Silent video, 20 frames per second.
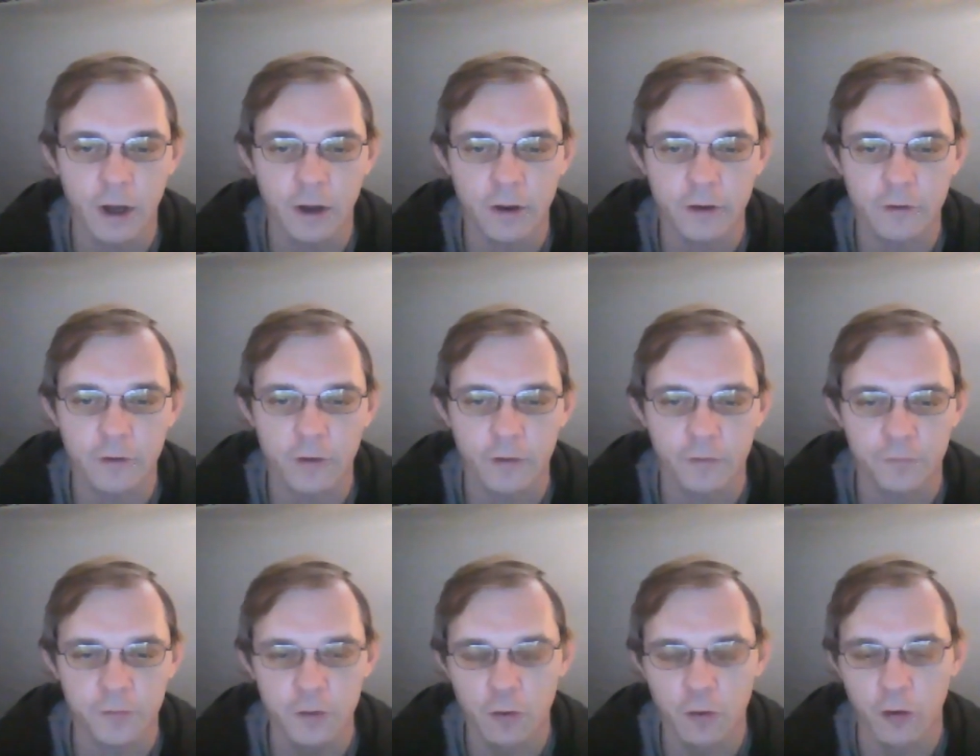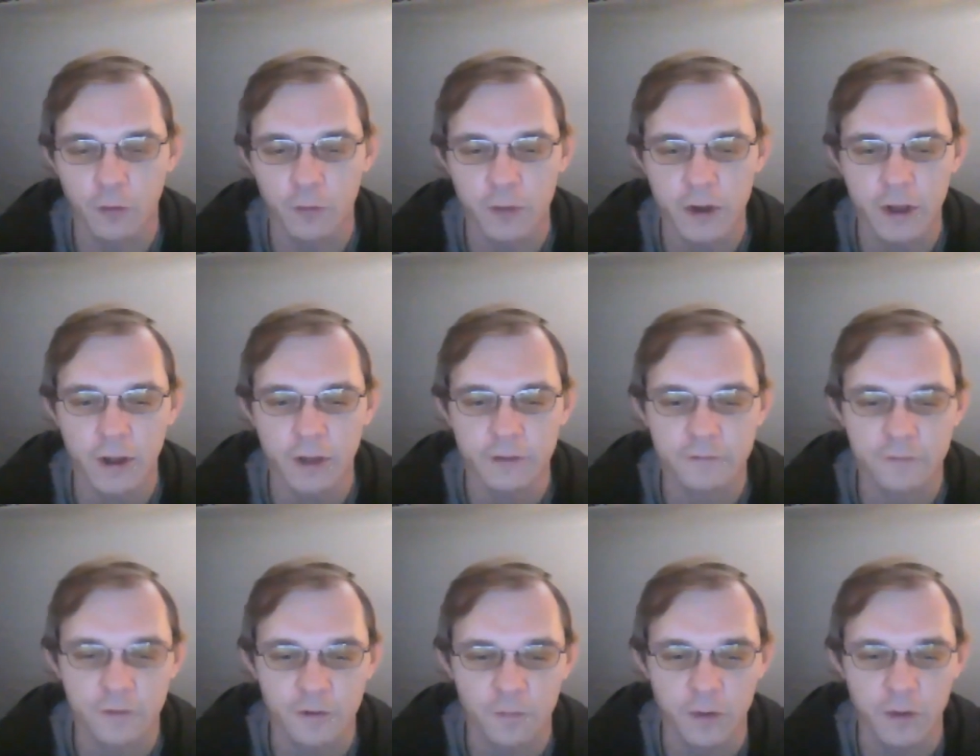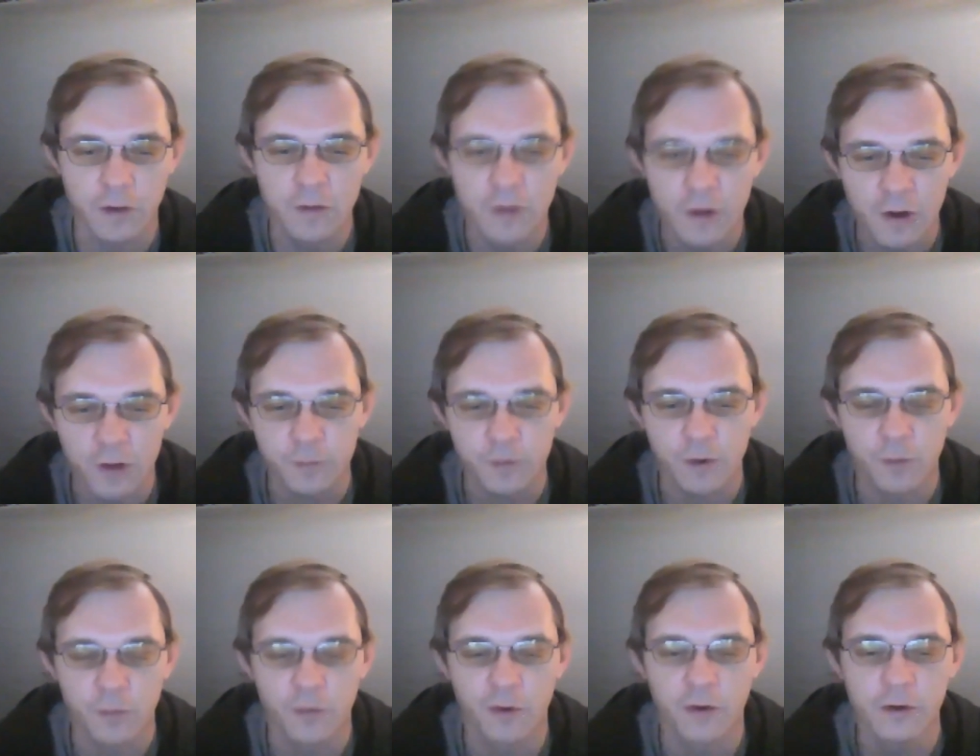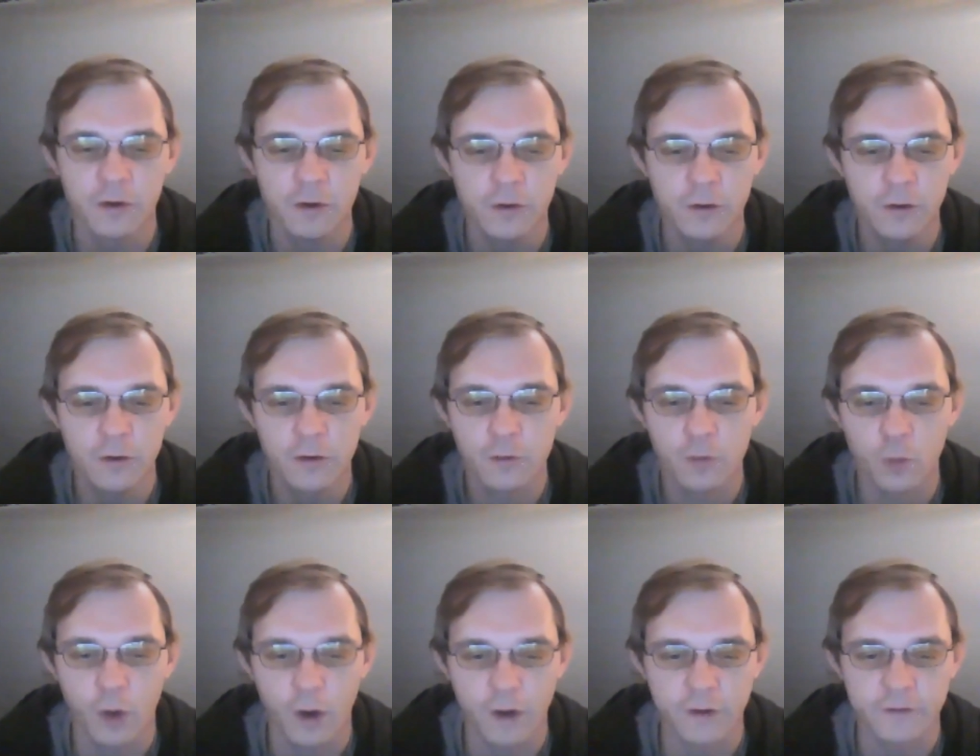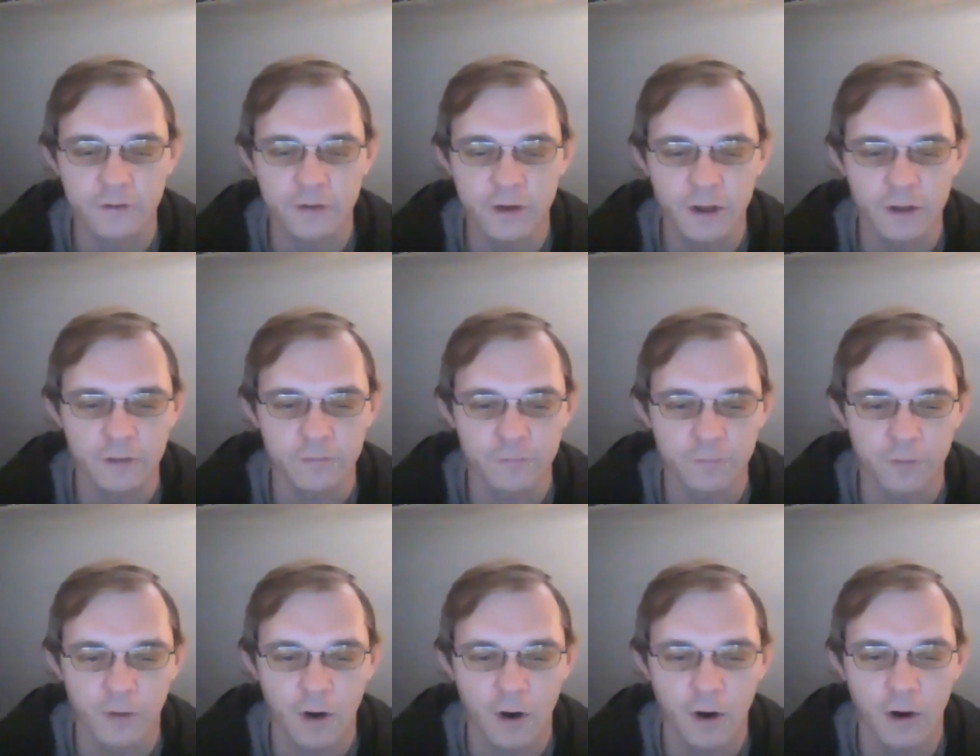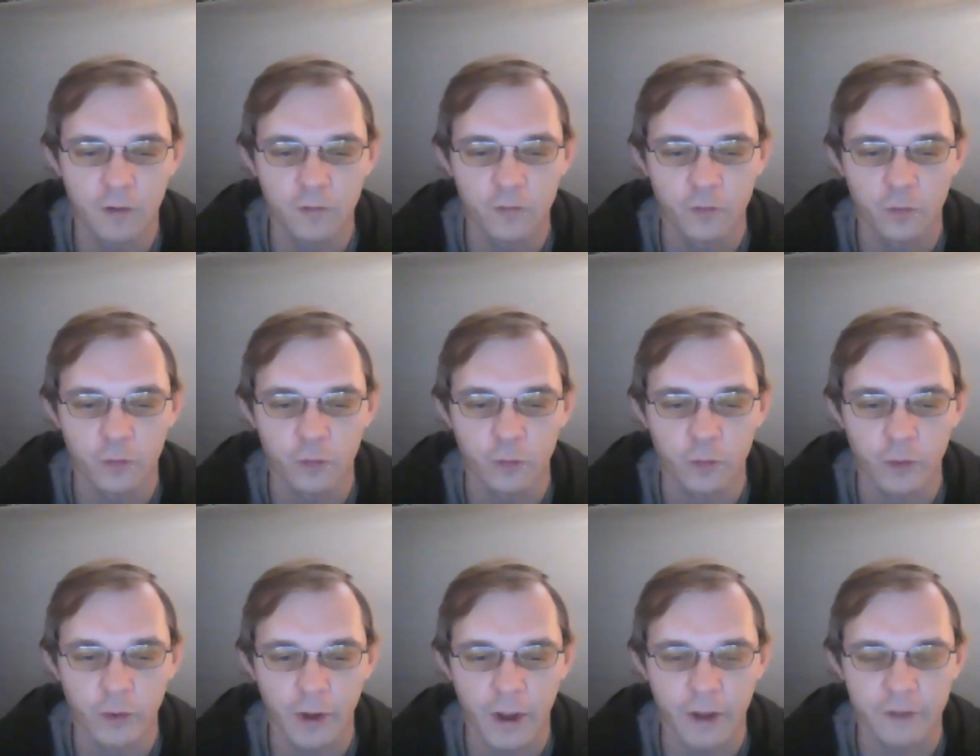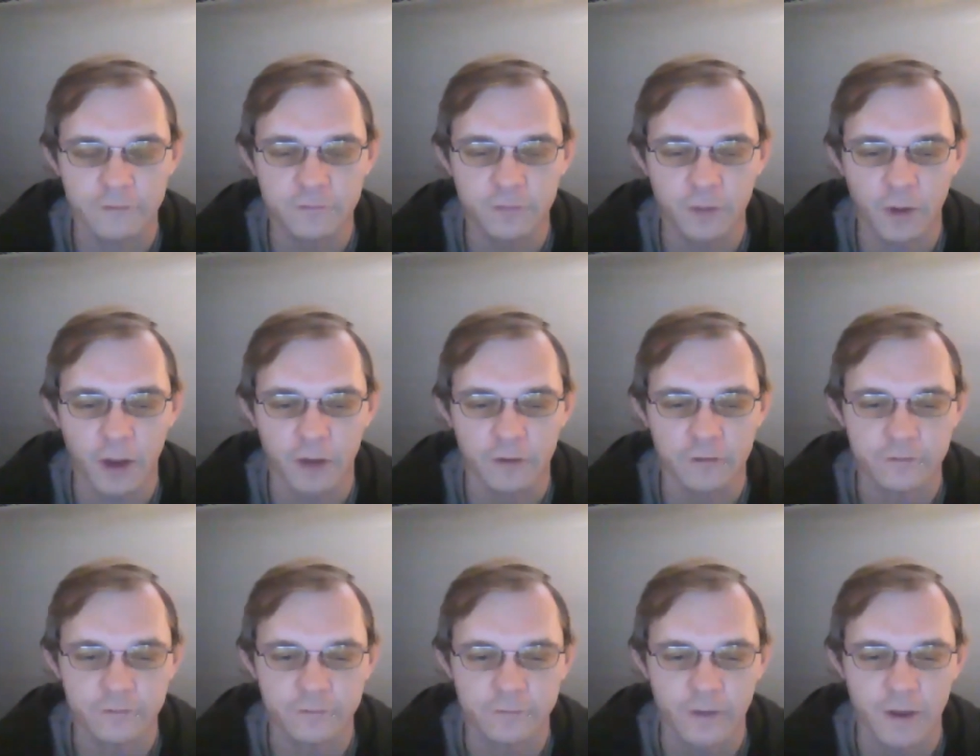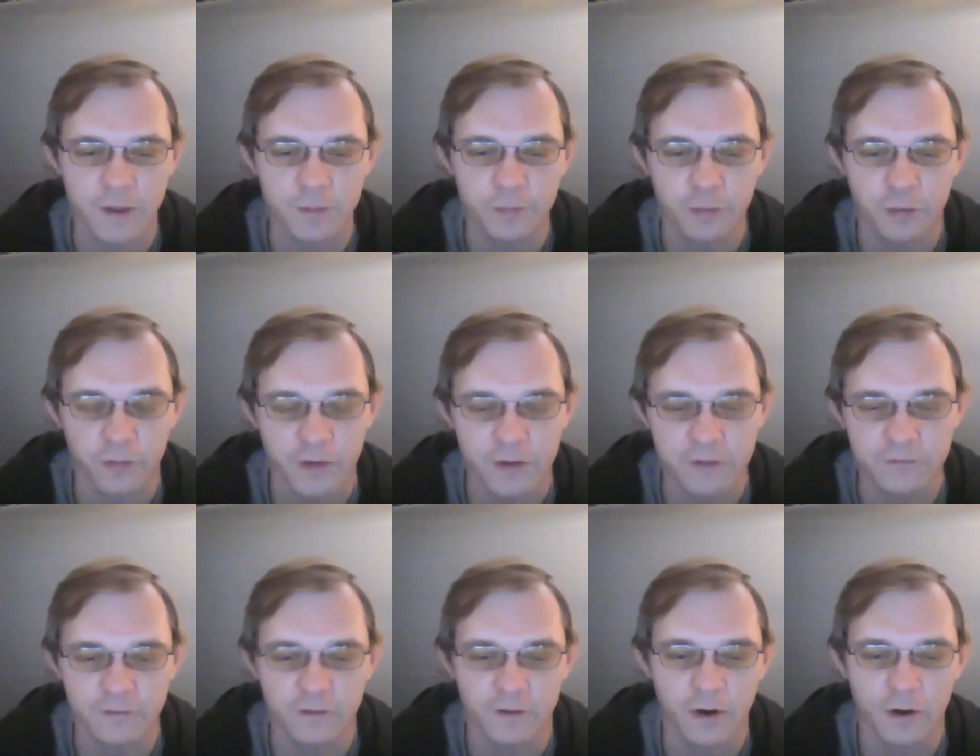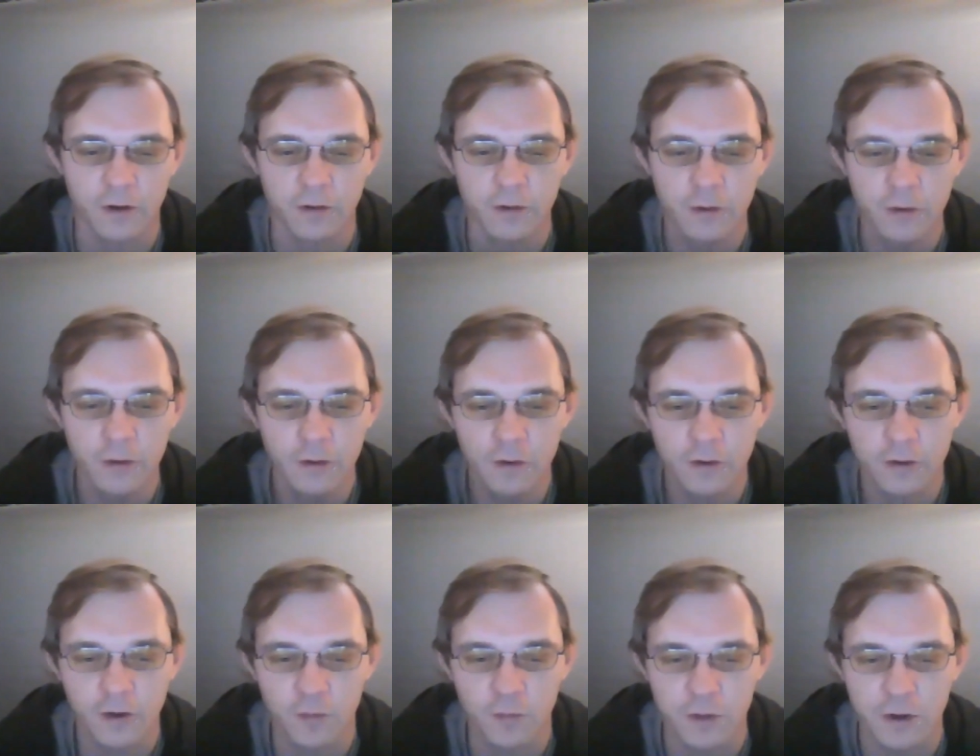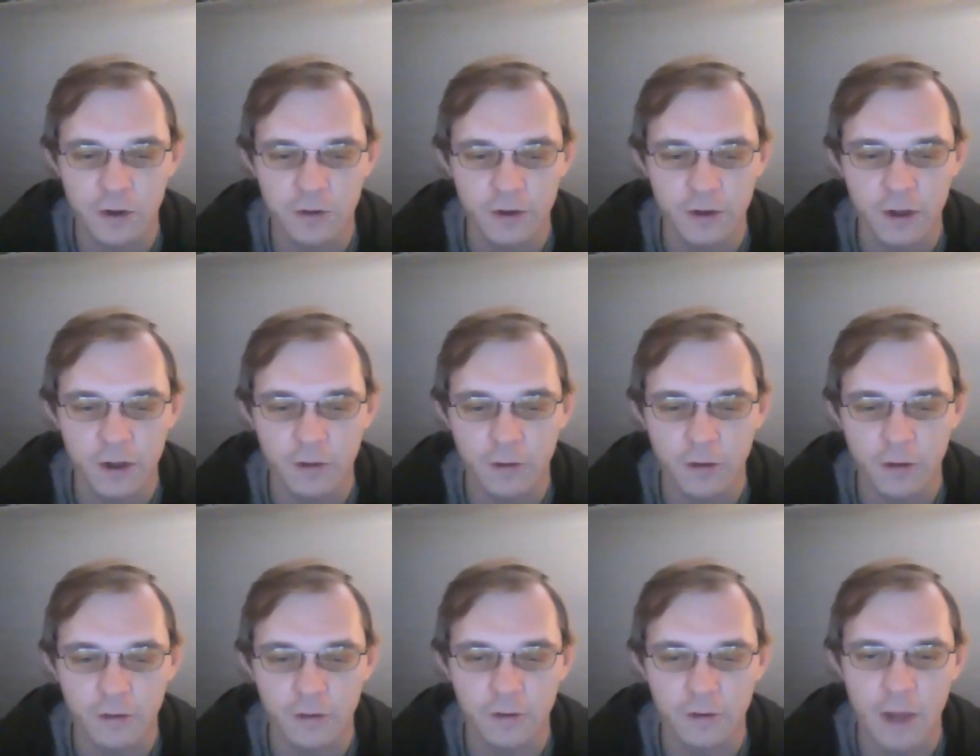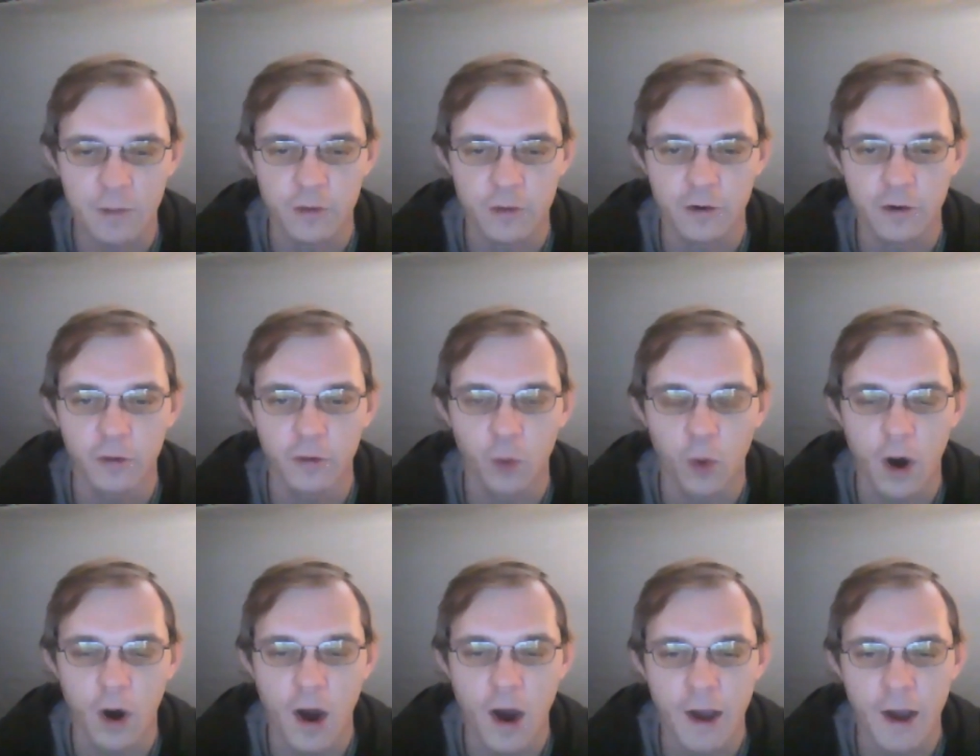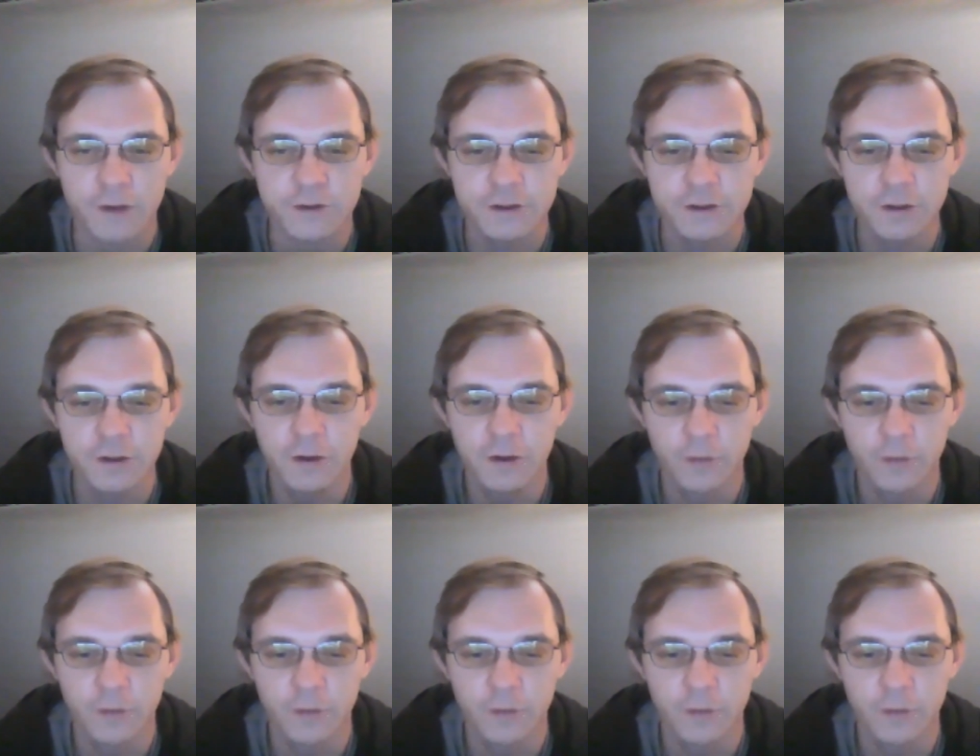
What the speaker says: if you or me as a community member wanted to get involved as say policing our community or neighborhood watch,